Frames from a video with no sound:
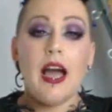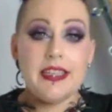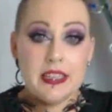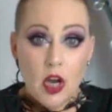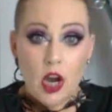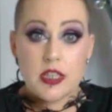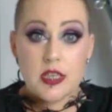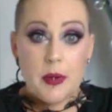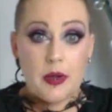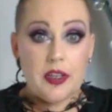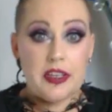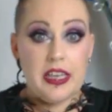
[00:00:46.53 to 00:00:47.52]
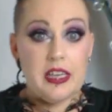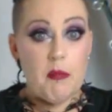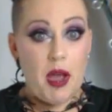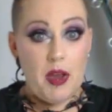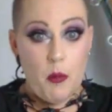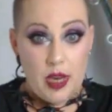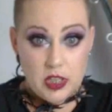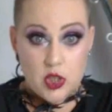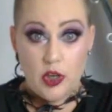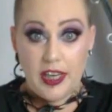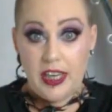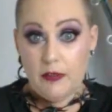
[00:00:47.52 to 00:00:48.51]
I talked about it in my
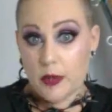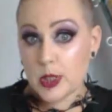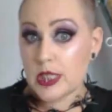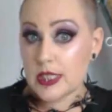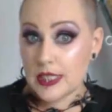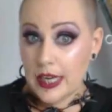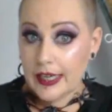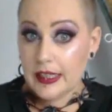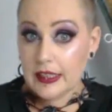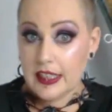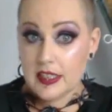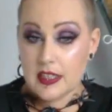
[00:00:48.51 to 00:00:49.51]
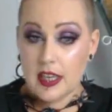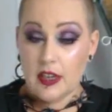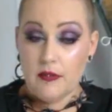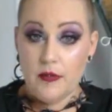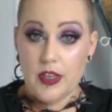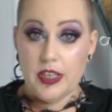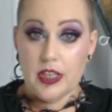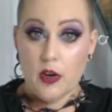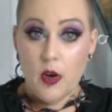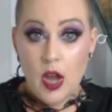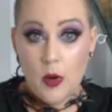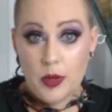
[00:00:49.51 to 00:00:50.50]
waist training versus tight lacing
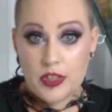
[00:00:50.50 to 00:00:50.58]
video,